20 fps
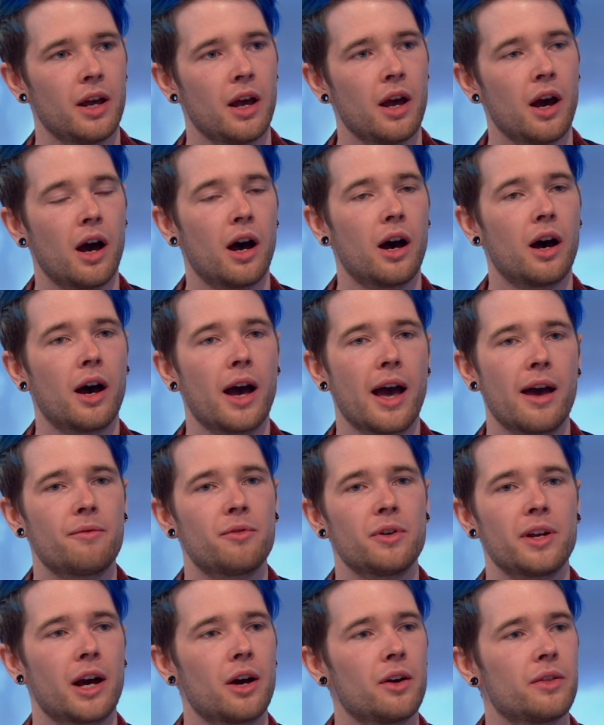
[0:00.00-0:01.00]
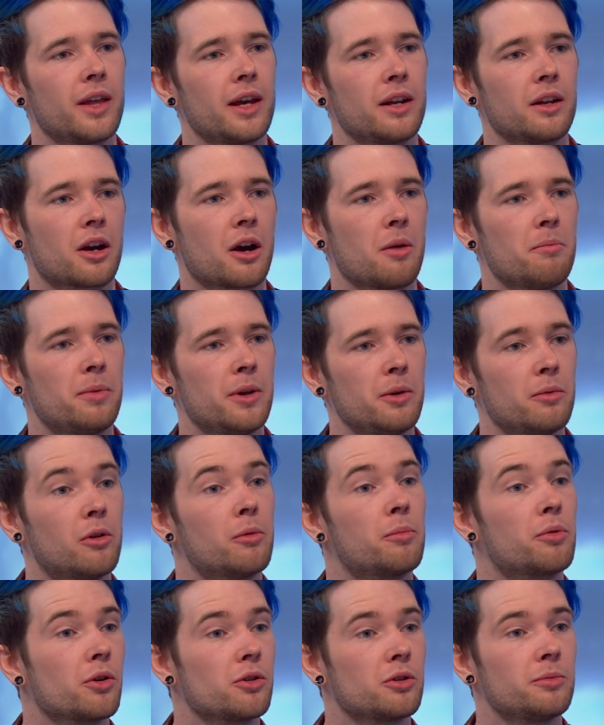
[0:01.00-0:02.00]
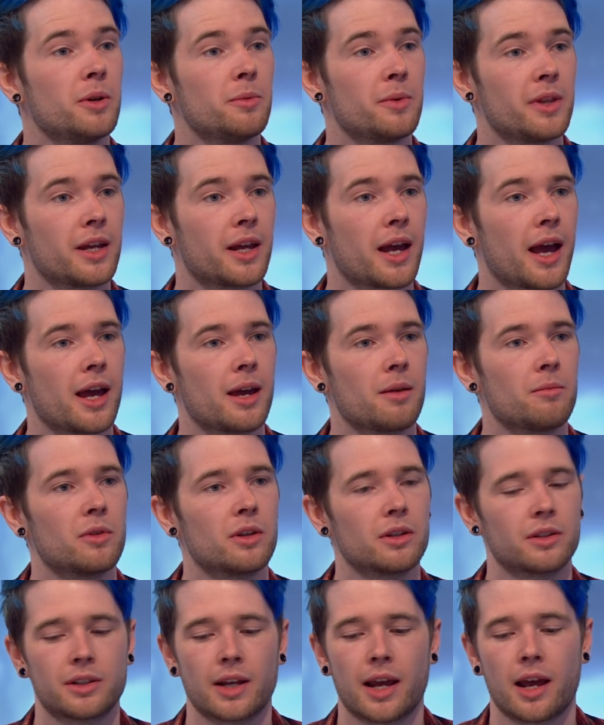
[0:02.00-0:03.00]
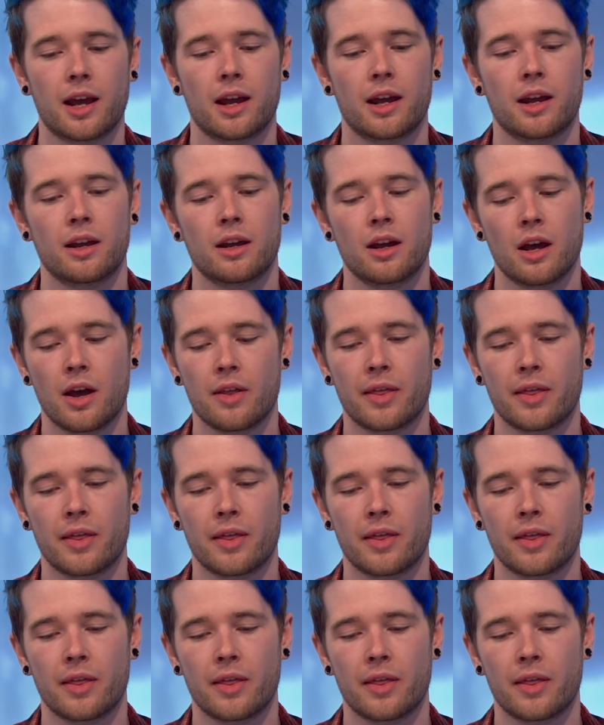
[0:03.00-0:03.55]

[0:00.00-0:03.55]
Mm. Uh, every now and then a company will approach me with a game that say,